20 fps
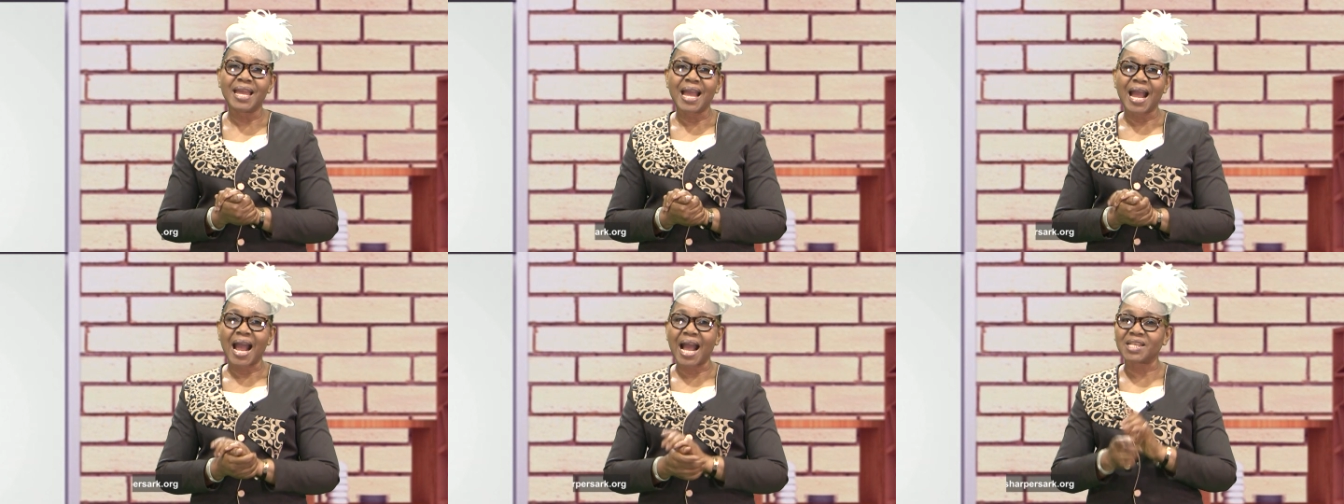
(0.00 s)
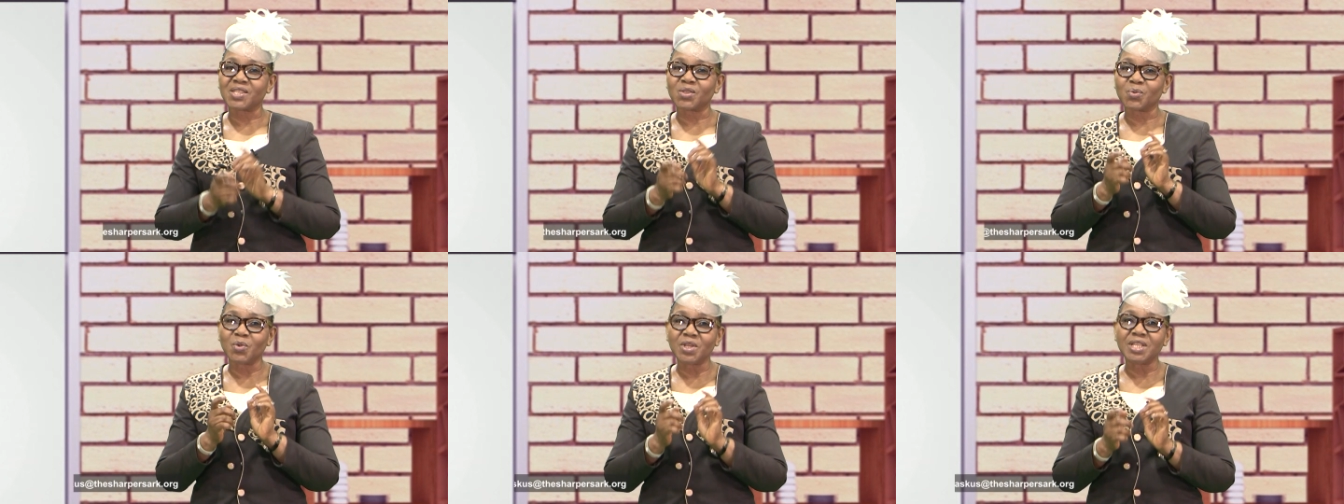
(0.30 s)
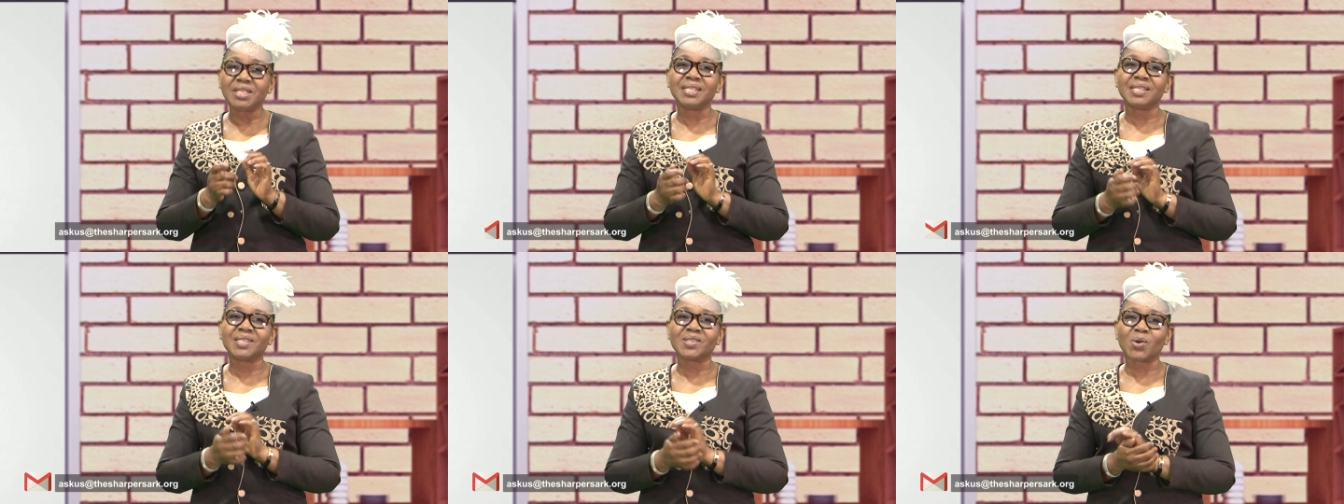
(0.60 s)
as we
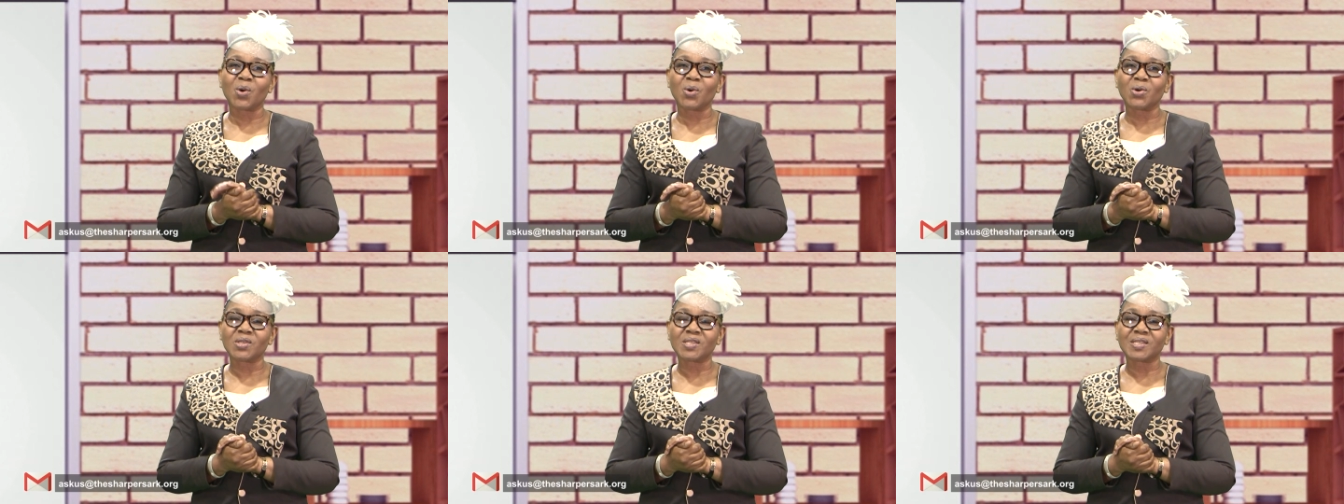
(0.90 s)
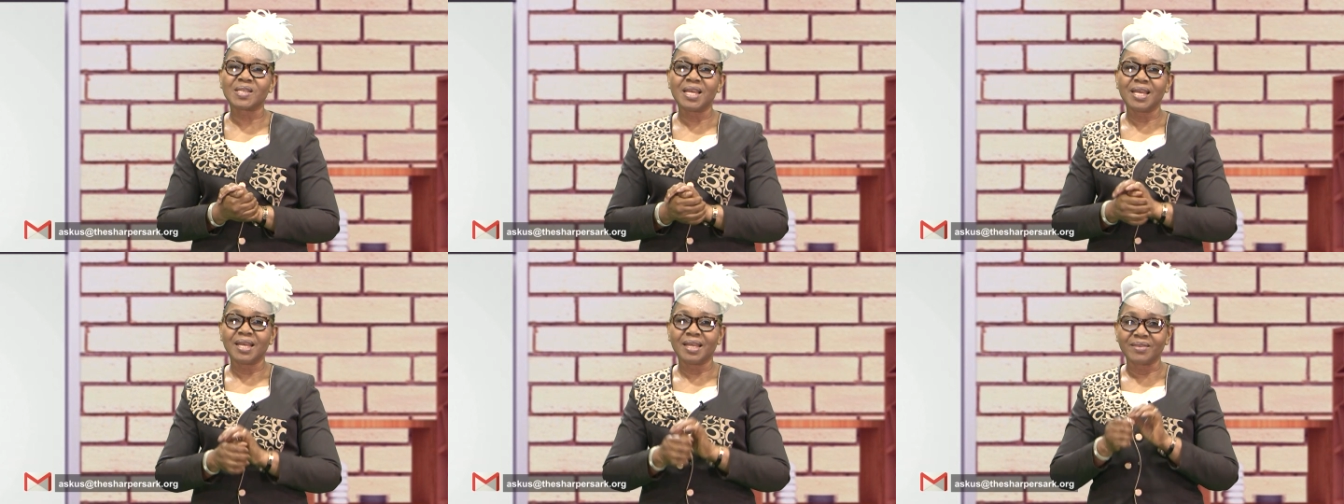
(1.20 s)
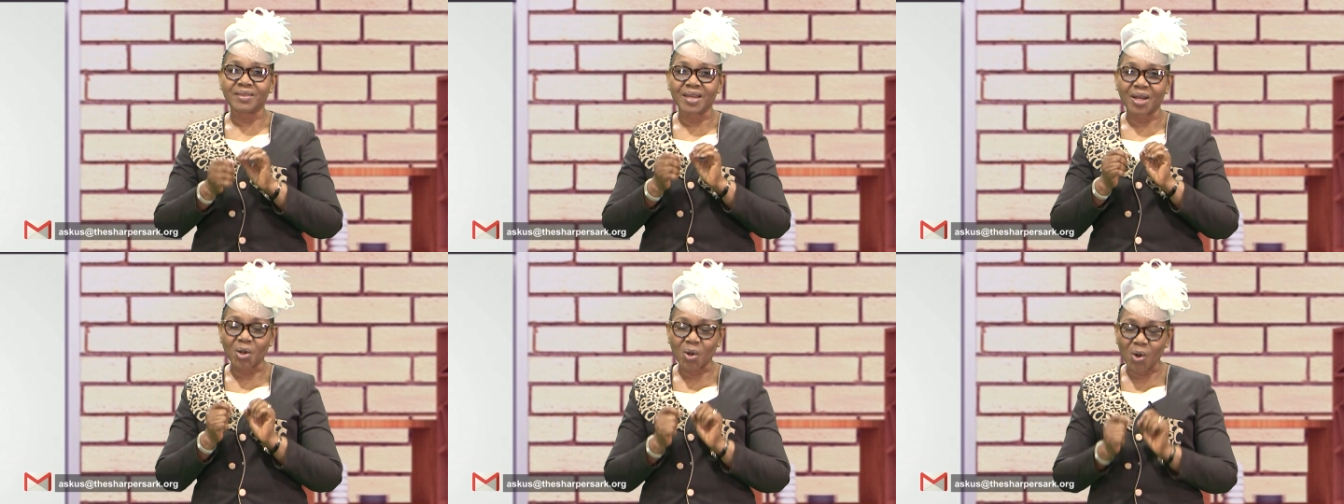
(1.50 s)
discuss
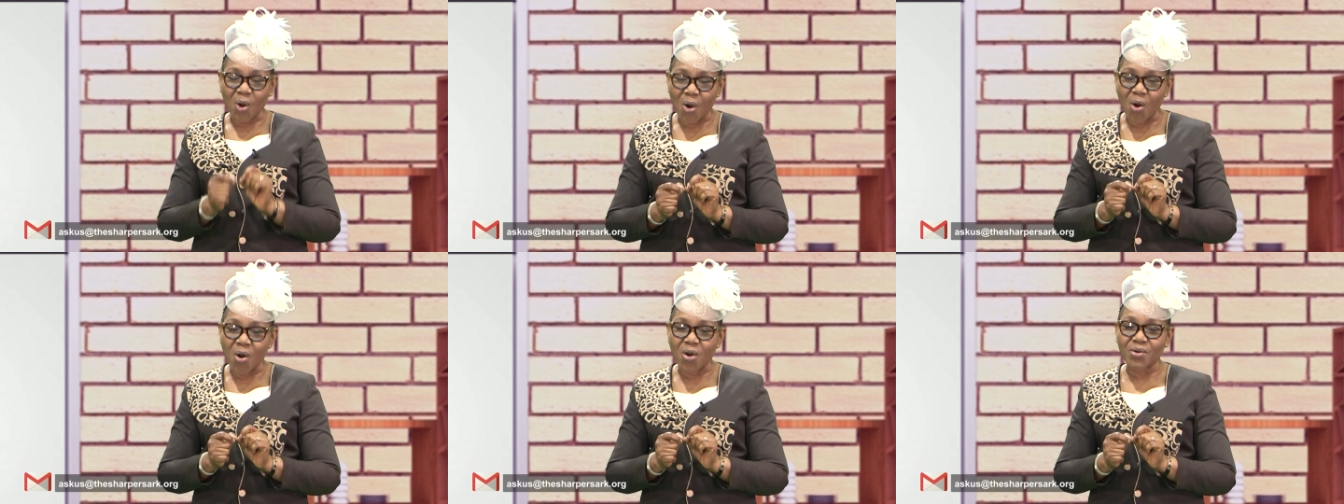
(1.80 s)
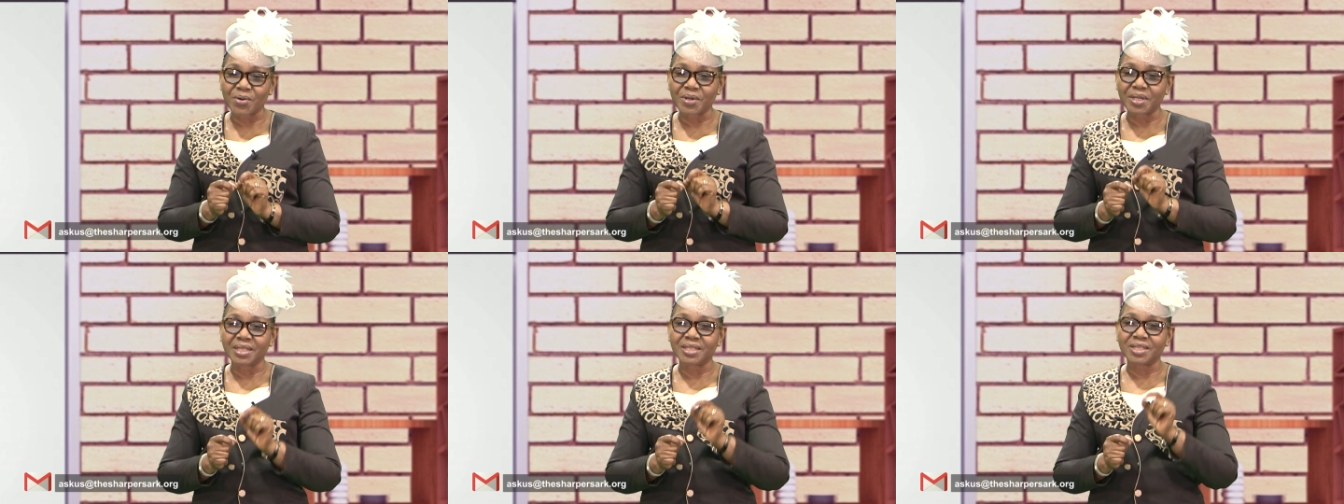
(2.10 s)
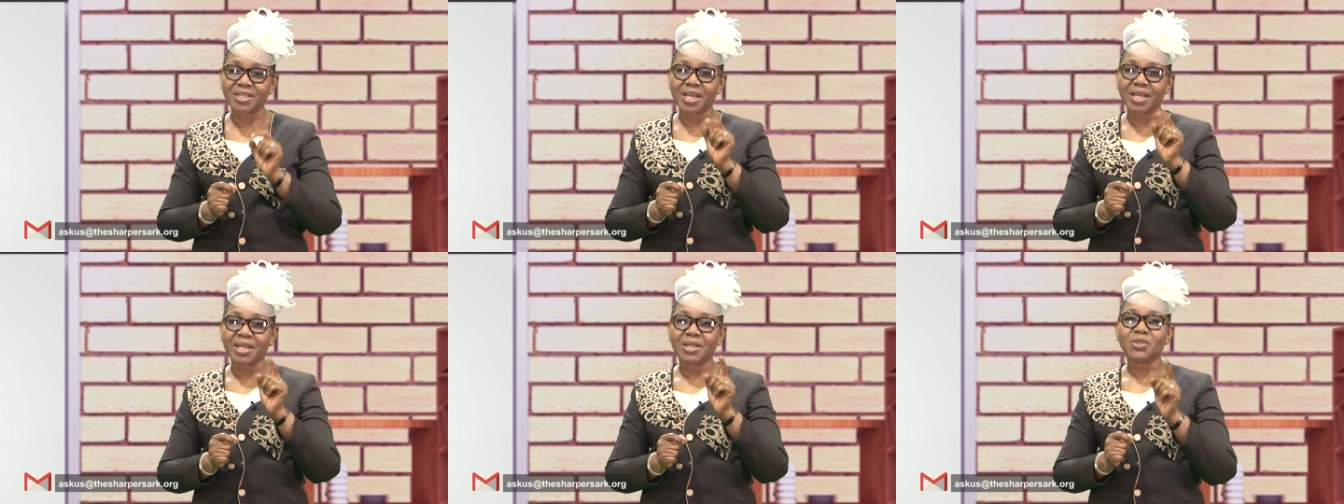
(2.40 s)
the courage
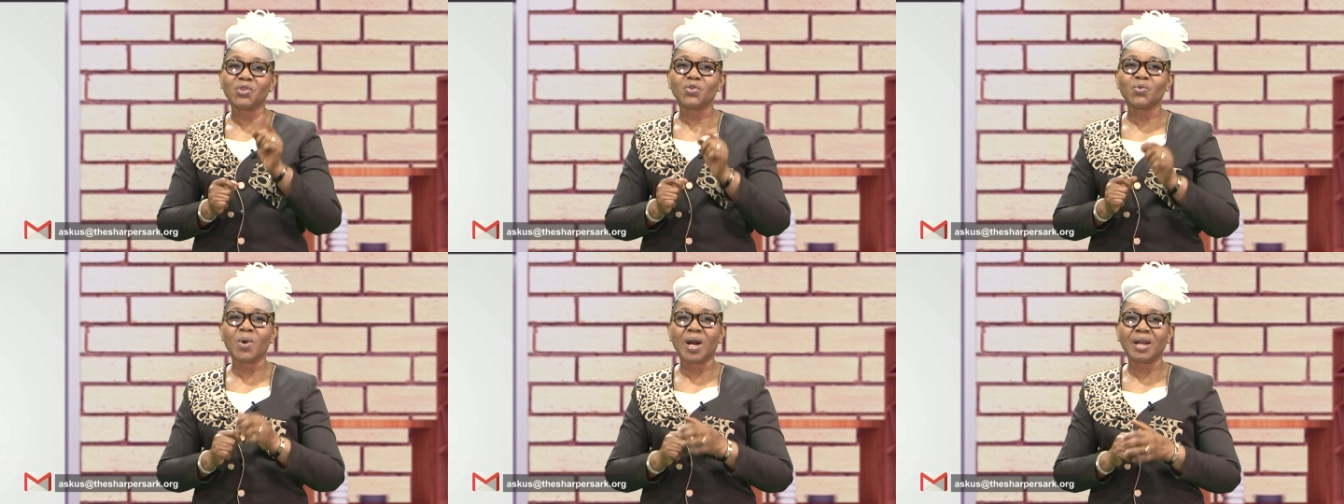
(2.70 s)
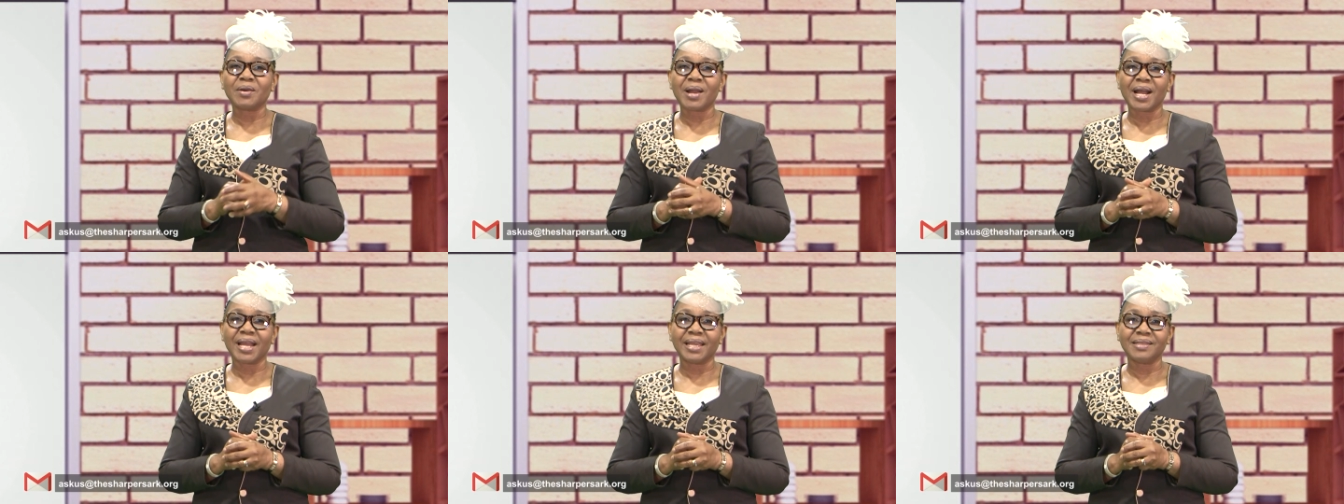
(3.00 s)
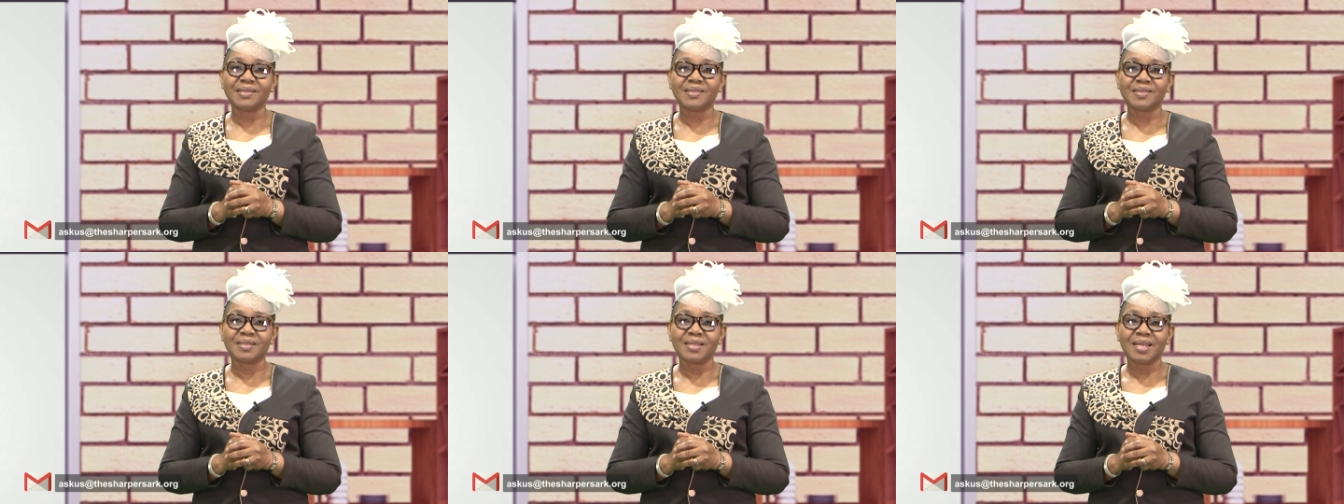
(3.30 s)
to
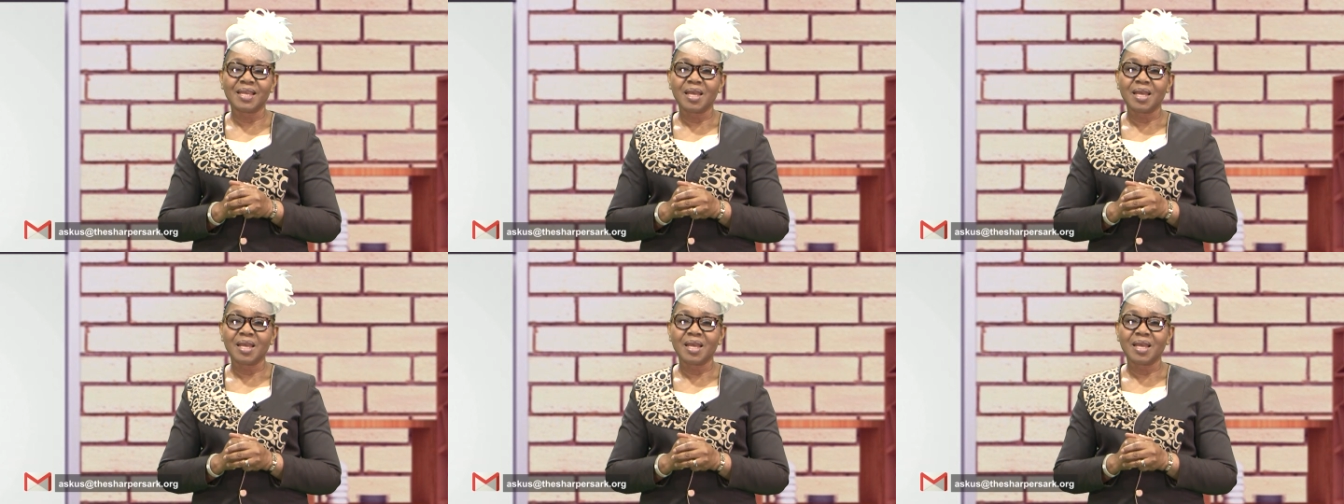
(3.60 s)
arise.